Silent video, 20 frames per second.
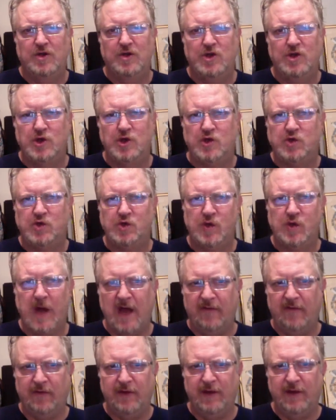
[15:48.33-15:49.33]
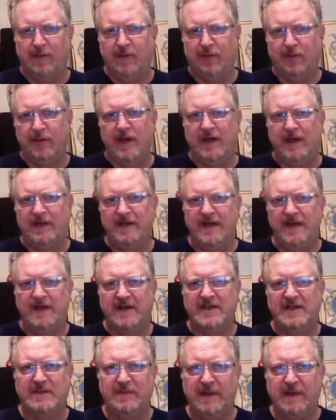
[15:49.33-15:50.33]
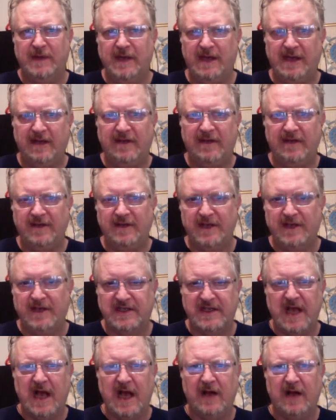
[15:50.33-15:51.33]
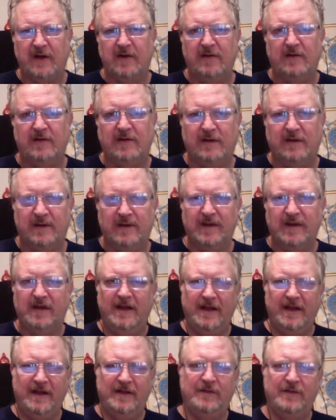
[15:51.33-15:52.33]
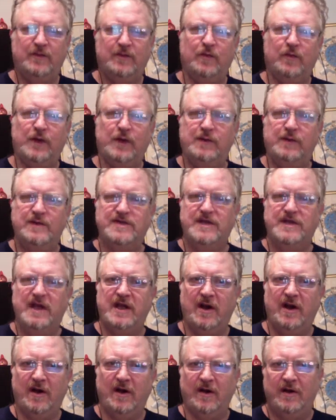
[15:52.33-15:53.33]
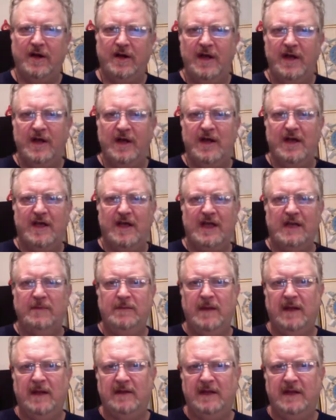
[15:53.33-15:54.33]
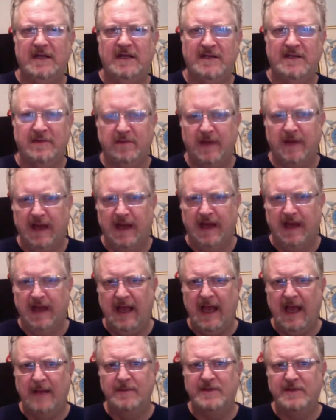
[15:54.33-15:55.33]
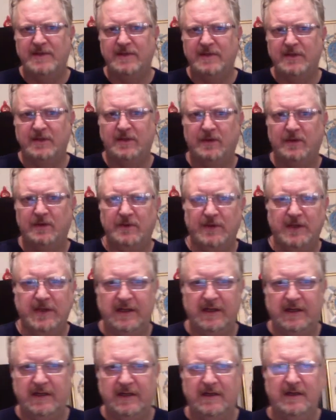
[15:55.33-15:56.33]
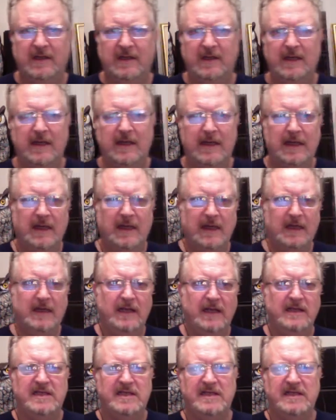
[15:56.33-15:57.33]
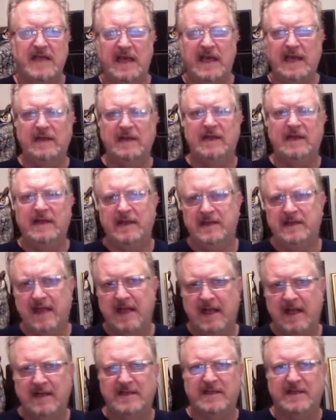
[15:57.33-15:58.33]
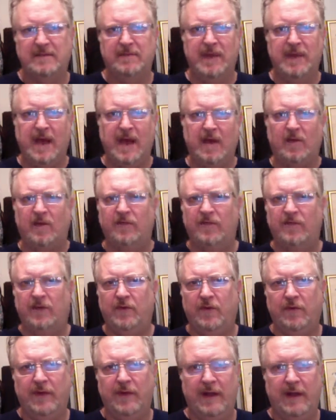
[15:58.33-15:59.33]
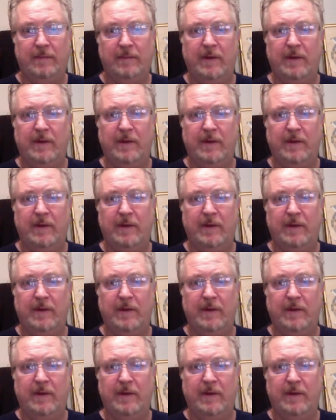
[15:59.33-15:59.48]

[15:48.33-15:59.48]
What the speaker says: traveled at breakneck speed to Saturn. And when he was there, he met this absolutely insanely intense and powerful and